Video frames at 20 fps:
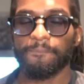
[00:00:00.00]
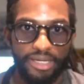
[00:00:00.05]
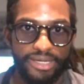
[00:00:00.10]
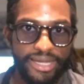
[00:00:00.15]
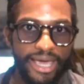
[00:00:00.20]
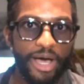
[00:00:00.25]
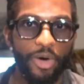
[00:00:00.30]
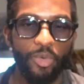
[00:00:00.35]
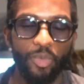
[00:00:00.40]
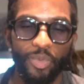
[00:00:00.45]

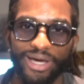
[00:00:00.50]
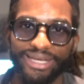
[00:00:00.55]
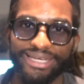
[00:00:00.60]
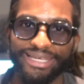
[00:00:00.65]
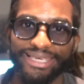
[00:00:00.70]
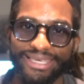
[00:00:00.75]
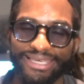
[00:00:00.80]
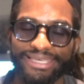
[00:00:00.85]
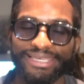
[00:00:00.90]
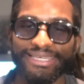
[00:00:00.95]
Now,
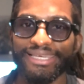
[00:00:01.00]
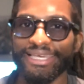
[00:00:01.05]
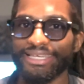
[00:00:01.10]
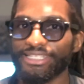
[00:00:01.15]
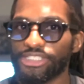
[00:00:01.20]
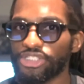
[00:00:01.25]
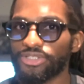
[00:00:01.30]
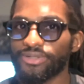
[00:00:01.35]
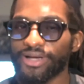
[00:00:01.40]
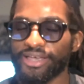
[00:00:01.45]
one key
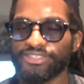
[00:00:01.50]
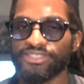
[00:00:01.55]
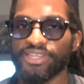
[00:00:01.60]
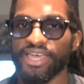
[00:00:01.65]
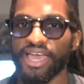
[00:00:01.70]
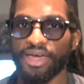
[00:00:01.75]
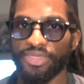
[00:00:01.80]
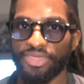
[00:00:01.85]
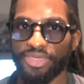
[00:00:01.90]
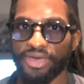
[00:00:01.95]

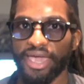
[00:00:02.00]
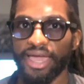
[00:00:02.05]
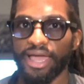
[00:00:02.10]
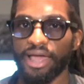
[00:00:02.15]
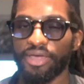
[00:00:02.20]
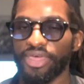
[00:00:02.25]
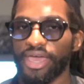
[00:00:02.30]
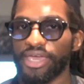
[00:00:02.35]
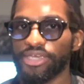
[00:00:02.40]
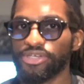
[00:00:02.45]
interesting thing
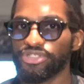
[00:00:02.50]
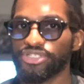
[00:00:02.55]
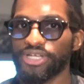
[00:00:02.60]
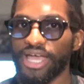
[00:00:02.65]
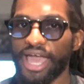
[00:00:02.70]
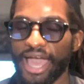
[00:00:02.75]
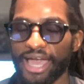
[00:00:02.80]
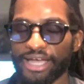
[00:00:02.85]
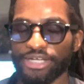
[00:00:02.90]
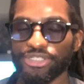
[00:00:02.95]
that you
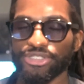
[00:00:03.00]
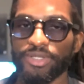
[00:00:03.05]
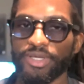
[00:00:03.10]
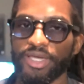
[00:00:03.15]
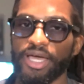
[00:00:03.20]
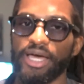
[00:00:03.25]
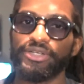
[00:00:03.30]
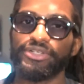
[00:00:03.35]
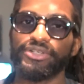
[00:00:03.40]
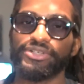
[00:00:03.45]
should
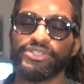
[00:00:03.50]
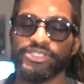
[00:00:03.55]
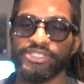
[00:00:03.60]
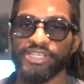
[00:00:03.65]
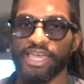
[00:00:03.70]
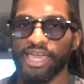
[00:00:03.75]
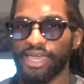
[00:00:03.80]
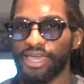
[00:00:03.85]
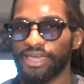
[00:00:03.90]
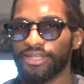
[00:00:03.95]
actually
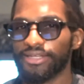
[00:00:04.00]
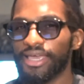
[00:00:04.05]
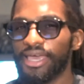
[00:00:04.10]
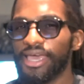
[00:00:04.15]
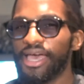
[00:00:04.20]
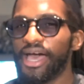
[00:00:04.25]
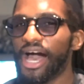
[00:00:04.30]
understand